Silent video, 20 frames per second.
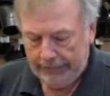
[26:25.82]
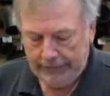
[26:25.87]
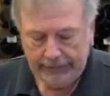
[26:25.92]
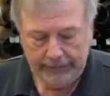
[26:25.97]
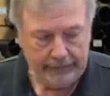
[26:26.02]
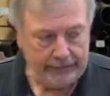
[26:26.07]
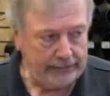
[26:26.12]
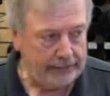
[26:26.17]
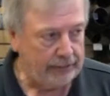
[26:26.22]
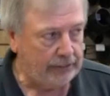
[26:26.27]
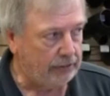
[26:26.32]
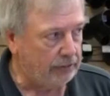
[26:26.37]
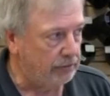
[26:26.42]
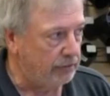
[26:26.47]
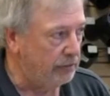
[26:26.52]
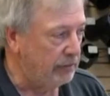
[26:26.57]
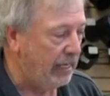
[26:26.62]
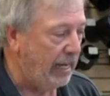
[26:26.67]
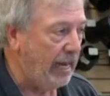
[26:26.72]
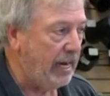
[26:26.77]

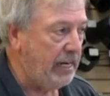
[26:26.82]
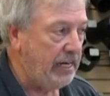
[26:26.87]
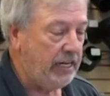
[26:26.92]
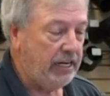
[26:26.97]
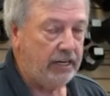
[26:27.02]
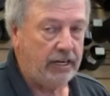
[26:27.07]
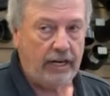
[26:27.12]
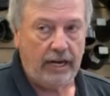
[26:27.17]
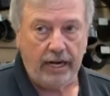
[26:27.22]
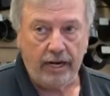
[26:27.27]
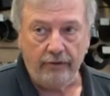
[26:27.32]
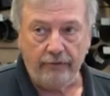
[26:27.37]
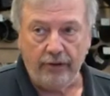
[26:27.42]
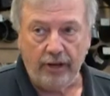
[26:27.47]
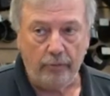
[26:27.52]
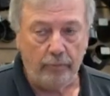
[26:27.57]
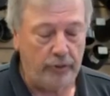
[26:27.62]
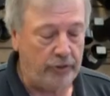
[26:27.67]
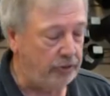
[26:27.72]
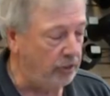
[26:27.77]
still ninety to
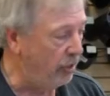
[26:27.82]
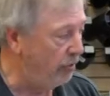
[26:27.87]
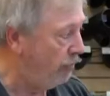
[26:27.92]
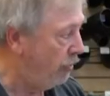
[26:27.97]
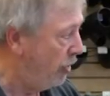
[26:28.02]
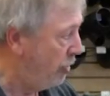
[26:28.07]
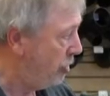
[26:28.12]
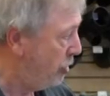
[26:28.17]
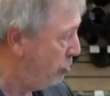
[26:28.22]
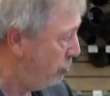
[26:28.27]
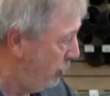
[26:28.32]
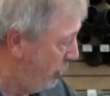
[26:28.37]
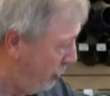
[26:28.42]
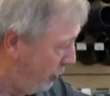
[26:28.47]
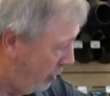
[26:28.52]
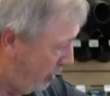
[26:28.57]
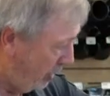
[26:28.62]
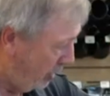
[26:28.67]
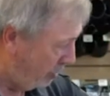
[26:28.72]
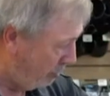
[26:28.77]
ninety-five percent of all your debris
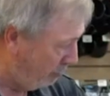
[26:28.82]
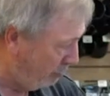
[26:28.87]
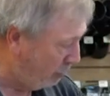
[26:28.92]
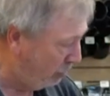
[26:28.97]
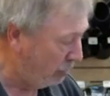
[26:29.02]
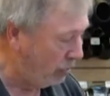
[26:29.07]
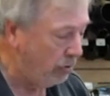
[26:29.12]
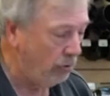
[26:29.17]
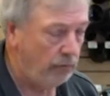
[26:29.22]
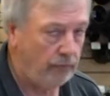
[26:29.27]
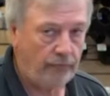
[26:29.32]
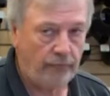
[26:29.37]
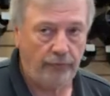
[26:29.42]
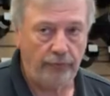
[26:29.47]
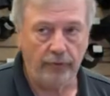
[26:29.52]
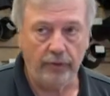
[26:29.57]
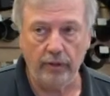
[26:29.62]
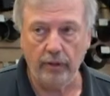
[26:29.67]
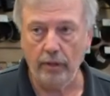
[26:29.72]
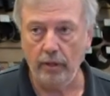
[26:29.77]
is going to hit the floor.
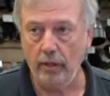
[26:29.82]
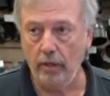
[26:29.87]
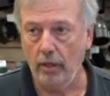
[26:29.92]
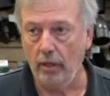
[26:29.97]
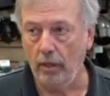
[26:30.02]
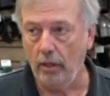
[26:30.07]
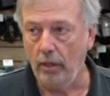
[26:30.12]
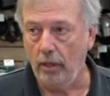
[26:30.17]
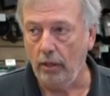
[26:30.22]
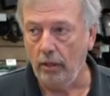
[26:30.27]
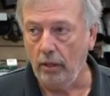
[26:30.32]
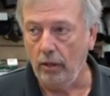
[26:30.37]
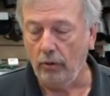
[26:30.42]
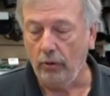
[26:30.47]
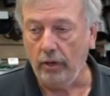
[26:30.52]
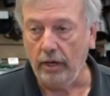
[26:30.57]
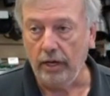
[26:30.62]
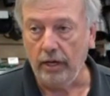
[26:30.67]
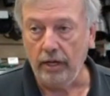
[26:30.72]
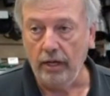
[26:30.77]

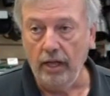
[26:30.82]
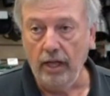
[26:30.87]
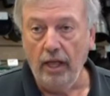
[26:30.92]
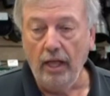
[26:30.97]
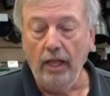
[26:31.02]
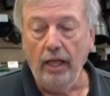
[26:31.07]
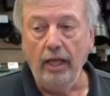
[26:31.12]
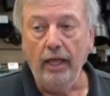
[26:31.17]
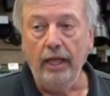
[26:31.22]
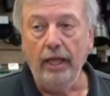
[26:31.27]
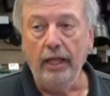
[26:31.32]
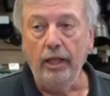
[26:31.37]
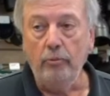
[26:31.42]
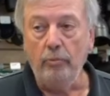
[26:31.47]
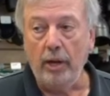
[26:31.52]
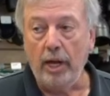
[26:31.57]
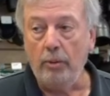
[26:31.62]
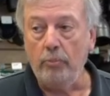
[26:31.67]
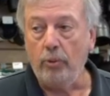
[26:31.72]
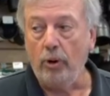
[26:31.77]
Okay? And the
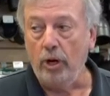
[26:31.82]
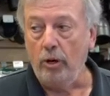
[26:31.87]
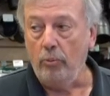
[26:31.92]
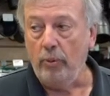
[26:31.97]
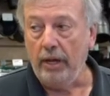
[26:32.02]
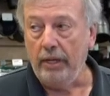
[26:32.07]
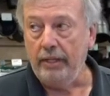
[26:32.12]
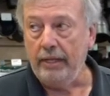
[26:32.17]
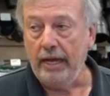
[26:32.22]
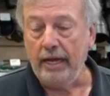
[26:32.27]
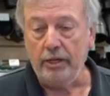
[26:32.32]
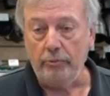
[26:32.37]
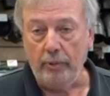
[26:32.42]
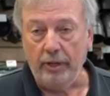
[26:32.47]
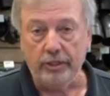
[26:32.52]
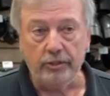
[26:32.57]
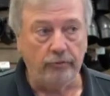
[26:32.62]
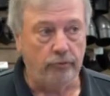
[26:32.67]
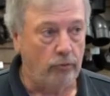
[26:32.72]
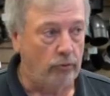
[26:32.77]
bad part about that, it
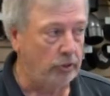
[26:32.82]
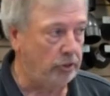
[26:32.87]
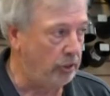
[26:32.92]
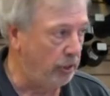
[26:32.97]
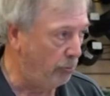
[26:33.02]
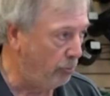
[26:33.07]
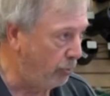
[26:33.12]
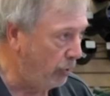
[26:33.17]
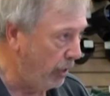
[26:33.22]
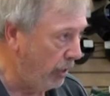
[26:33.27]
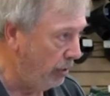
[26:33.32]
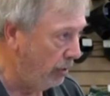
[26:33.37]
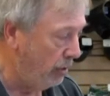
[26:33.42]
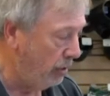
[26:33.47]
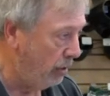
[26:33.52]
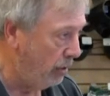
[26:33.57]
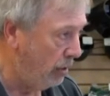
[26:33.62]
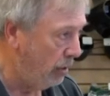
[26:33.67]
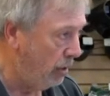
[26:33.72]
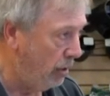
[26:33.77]
makes the floor slippery.
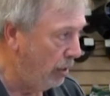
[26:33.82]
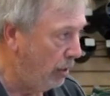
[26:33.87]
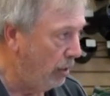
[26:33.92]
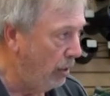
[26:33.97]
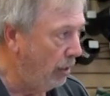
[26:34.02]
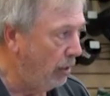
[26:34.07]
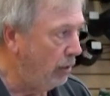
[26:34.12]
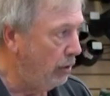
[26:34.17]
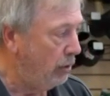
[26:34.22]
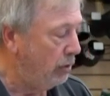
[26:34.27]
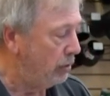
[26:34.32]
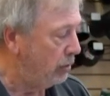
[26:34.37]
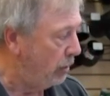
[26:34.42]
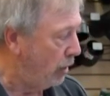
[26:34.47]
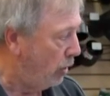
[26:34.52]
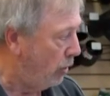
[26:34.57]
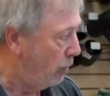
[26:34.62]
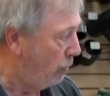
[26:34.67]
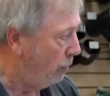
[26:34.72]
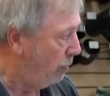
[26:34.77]

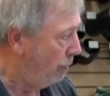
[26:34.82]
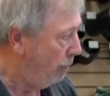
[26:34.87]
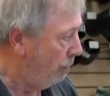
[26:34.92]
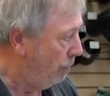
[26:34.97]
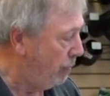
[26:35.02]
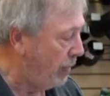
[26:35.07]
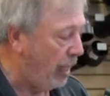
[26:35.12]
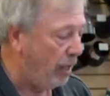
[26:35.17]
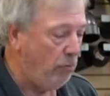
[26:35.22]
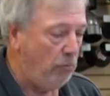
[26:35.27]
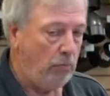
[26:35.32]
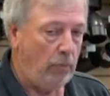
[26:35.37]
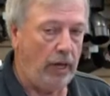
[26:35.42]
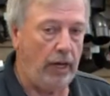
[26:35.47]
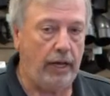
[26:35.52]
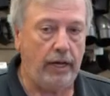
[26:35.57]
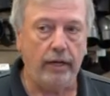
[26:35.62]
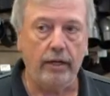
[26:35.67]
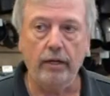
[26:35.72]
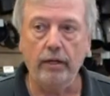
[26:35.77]
So they
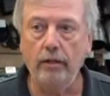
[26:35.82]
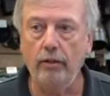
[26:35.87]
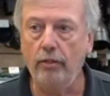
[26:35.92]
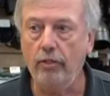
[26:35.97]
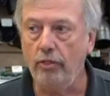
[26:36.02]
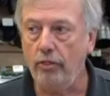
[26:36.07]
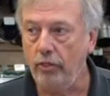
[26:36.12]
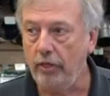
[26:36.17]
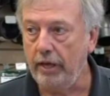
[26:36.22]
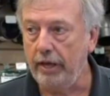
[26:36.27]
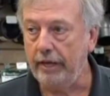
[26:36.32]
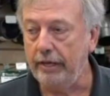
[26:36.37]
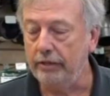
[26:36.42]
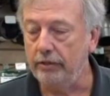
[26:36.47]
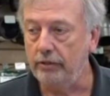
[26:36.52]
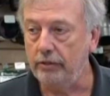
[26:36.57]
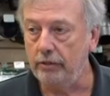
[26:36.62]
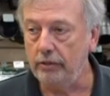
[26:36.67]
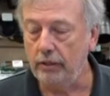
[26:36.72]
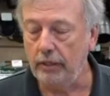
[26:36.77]
make
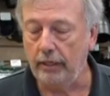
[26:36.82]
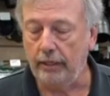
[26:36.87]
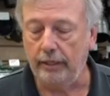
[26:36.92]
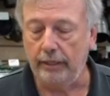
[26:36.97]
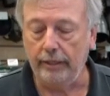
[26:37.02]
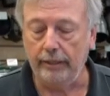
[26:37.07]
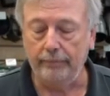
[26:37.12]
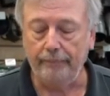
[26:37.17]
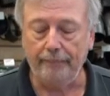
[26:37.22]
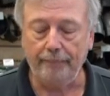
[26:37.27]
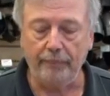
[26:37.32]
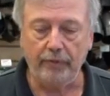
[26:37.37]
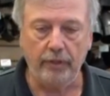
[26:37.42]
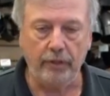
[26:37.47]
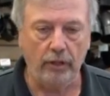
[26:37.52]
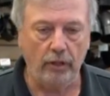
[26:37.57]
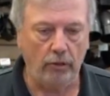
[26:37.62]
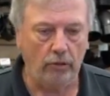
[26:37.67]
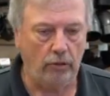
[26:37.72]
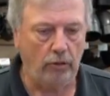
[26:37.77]
things um,
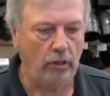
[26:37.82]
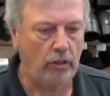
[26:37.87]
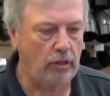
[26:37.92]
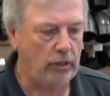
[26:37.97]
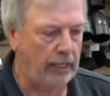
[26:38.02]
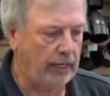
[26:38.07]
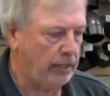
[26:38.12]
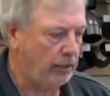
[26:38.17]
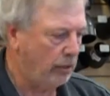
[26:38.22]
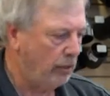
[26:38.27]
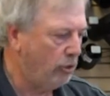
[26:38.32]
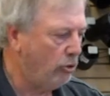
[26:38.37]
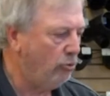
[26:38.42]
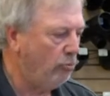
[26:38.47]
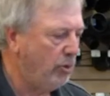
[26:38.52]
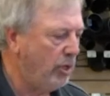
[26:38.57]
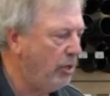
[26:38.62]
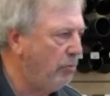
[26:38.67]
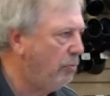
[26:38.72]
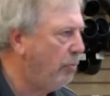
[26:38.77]
that look like little
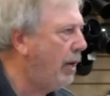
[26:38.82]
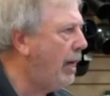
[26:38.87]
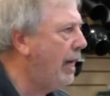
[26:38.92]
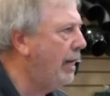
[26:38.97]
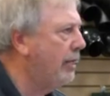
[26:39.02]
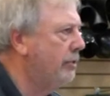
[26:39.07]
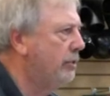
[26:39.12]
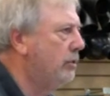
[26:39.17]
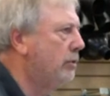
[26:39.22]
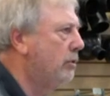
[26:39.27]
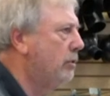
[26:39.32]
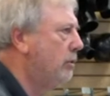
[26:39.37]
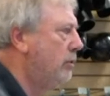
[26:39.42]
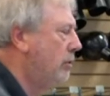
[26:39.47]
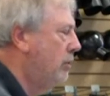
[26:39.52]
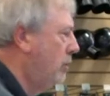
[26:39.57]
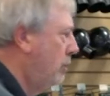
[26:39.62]
bitty boxes,